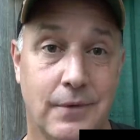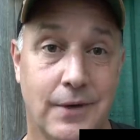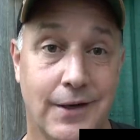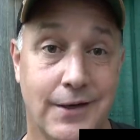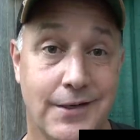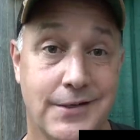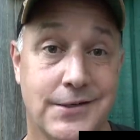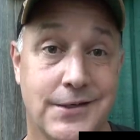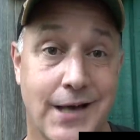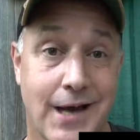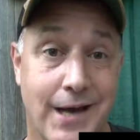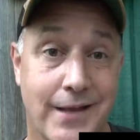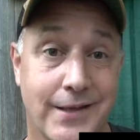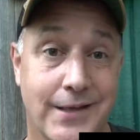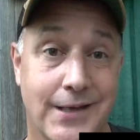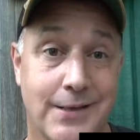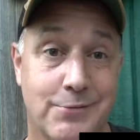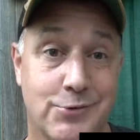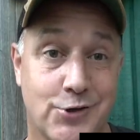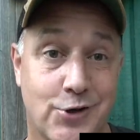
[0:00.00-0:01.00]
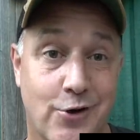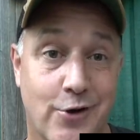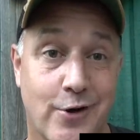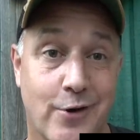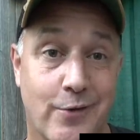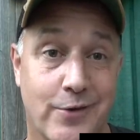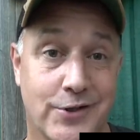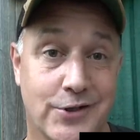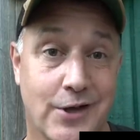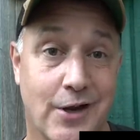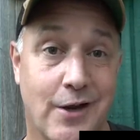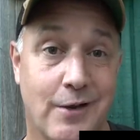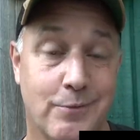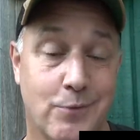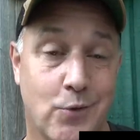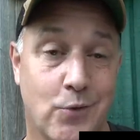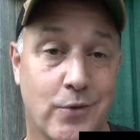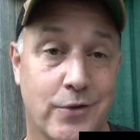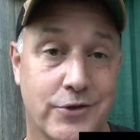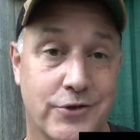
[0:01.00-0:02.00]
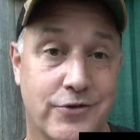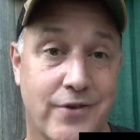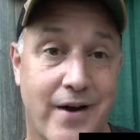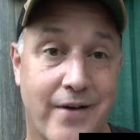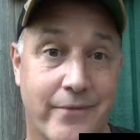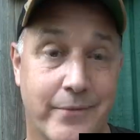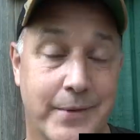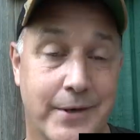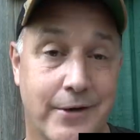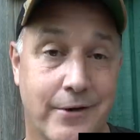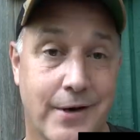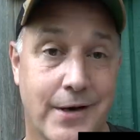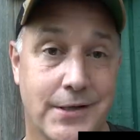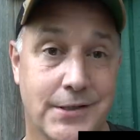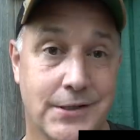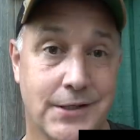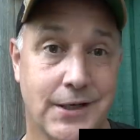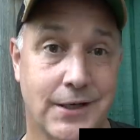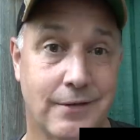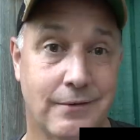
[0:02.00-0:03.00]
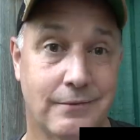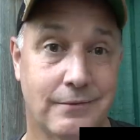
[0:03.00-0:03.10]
And this guy that keeps turning on his lawnmower is driving me crazy.